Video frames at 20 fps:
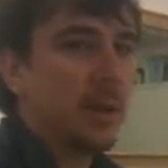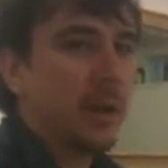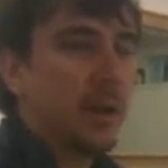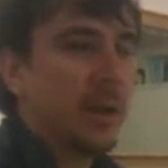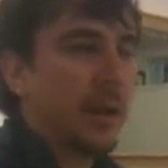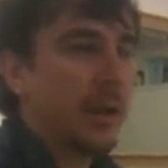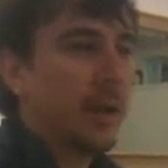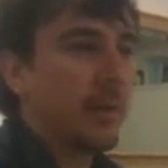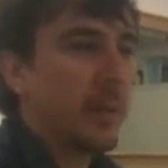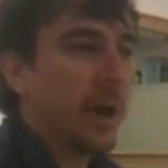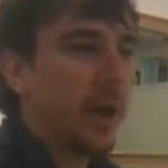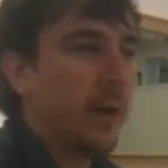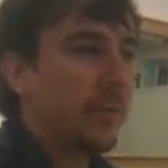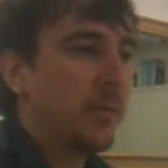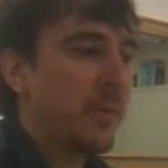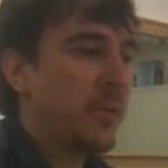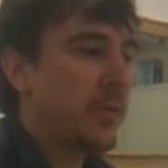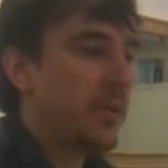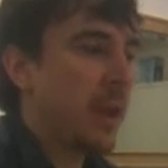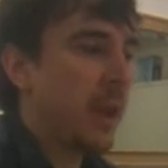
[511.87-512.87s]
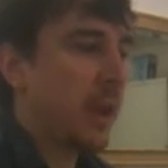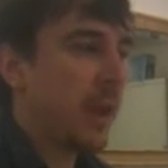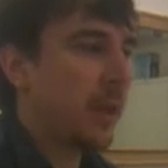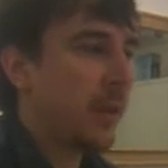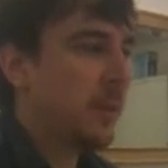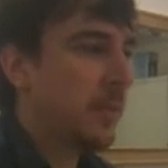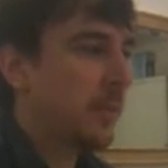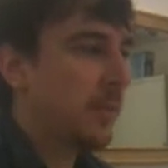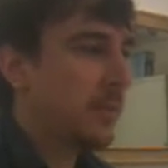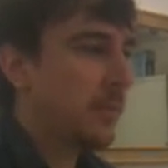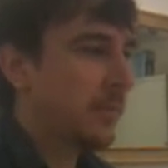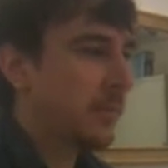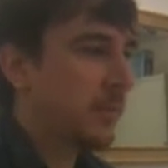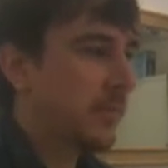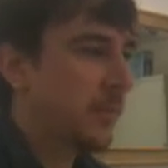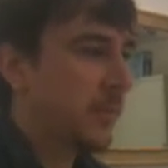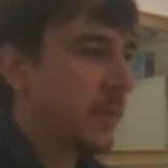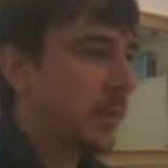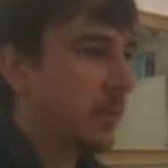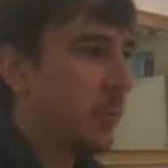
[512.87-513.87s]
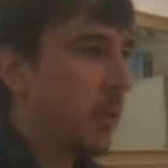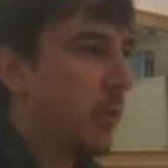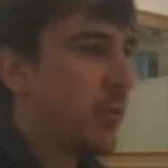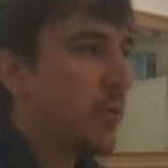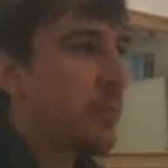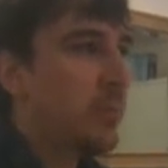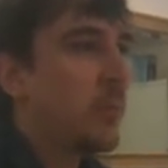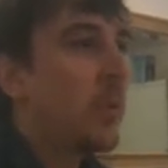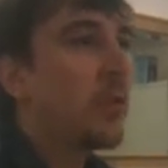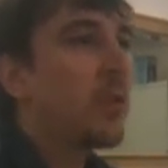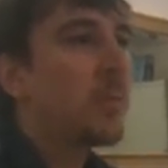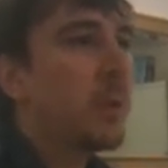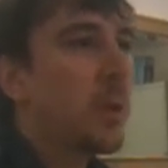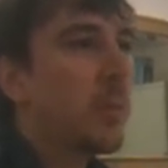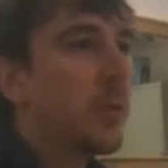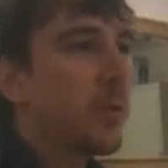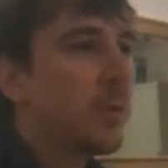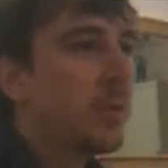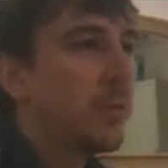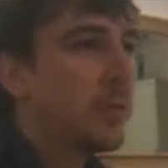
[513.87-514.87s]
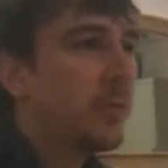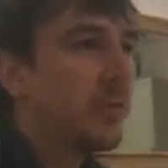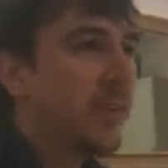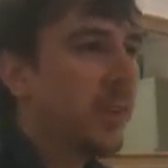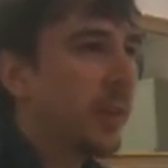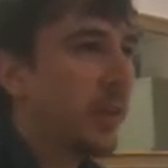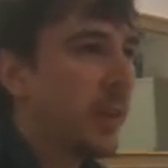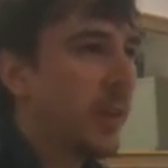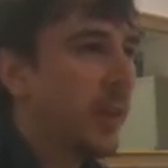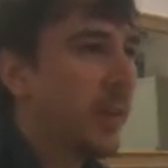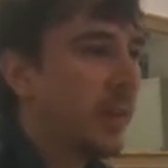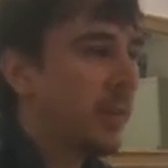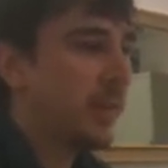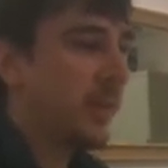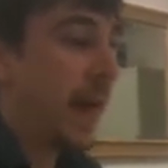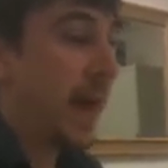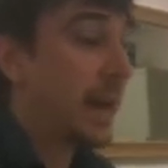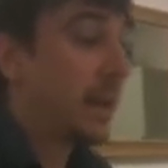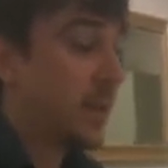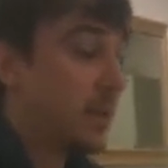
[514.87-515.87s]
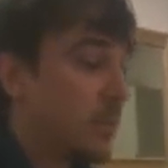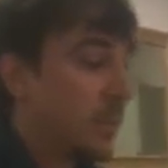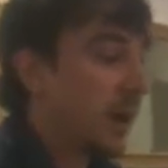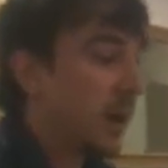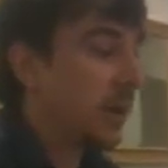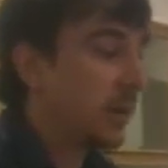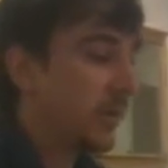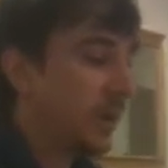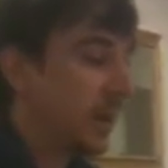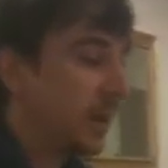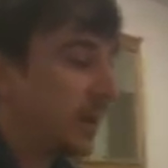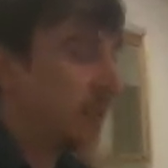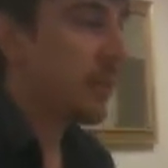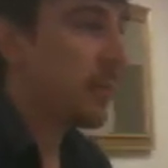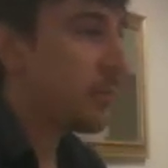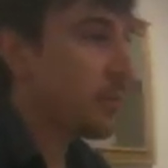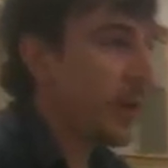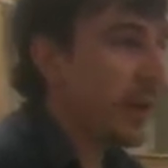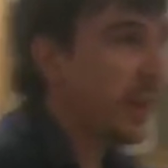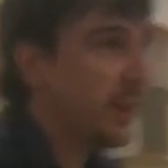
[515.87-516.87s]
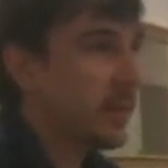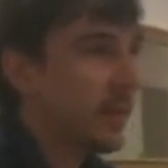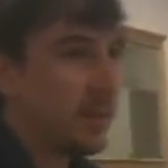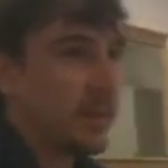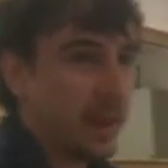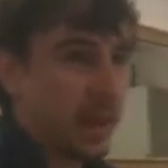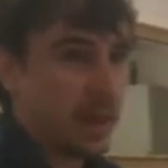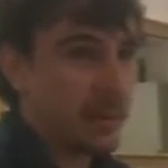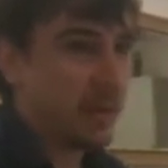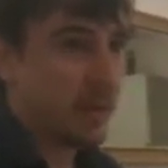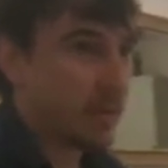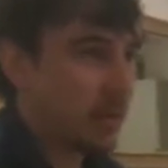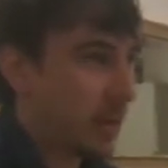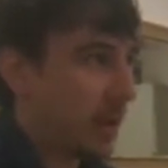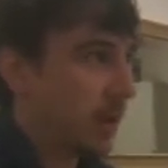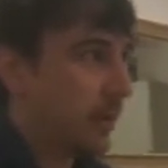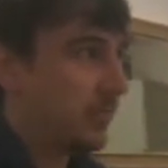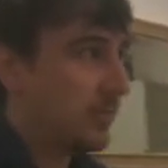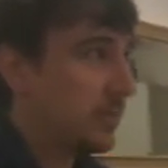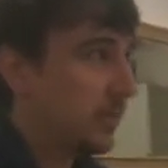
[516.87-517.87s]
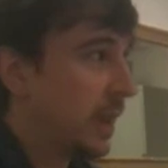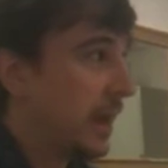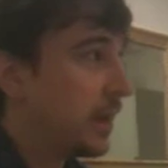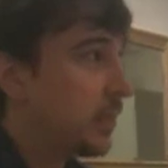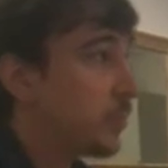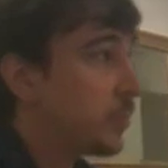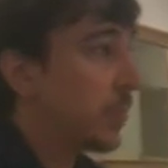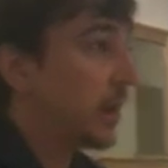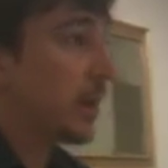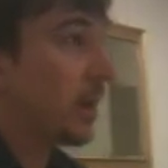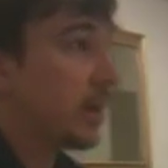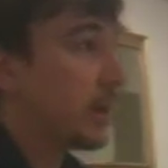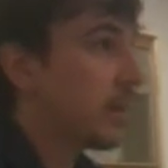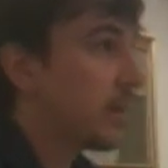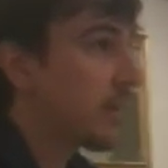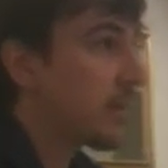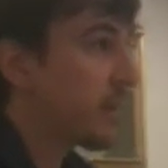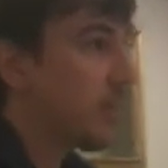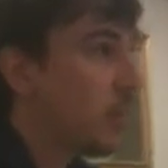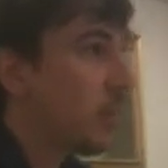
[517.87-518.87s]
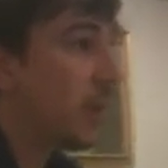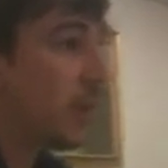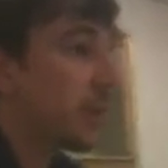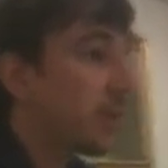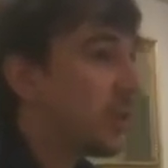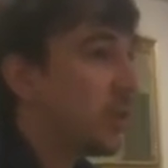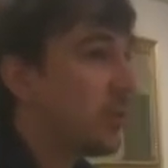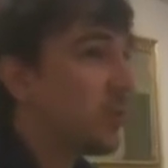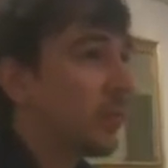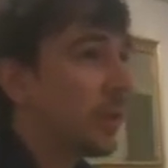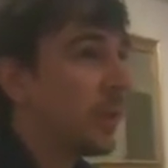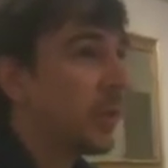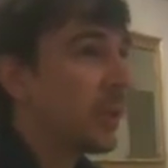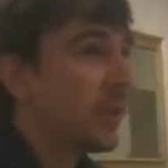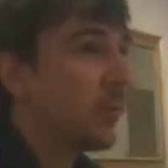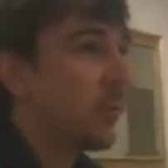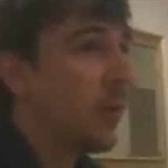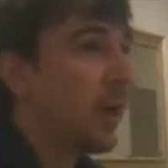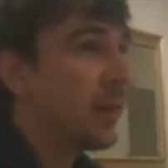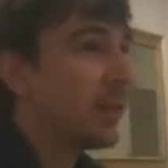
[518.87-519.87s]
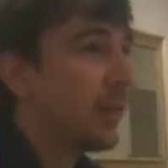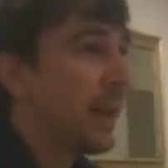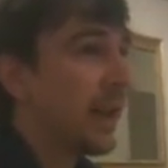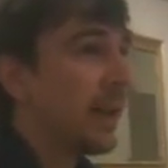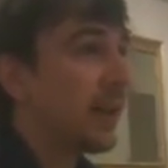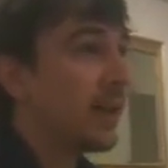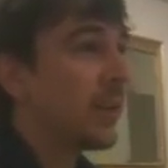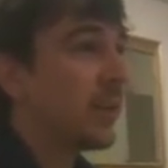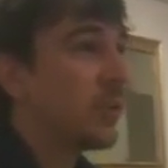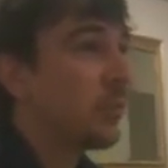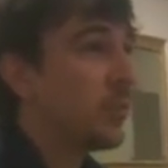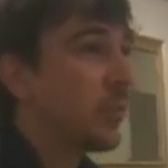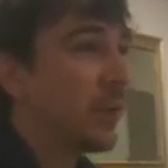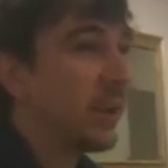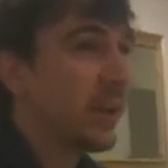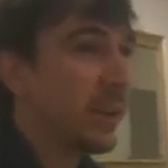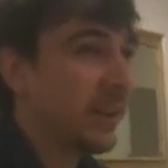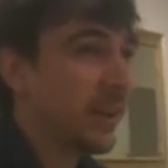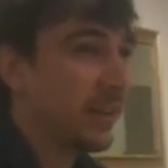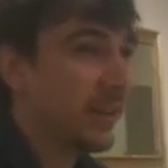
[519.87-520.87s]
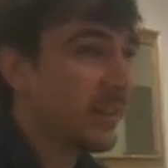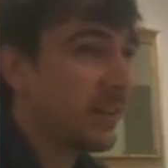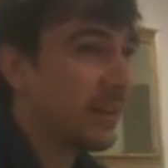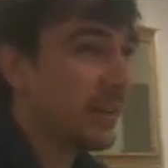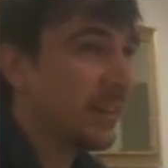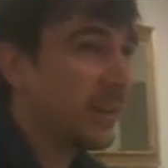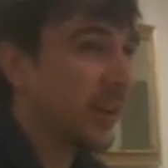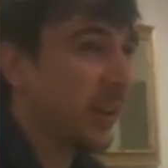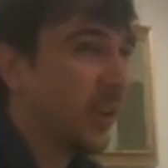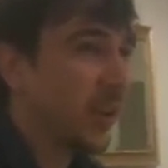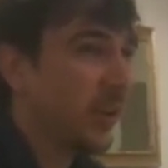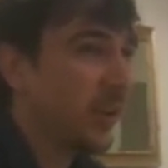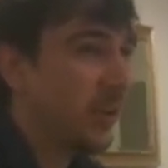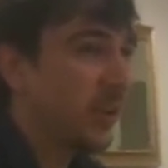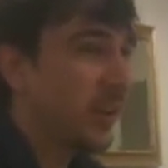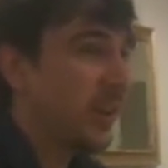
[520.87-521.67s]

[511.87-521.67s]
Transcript: Uh, I would say for most most people feel that that is part of it, and it's right in the name itself, light bringer. So what are you bringing? What light are you bringing? You know.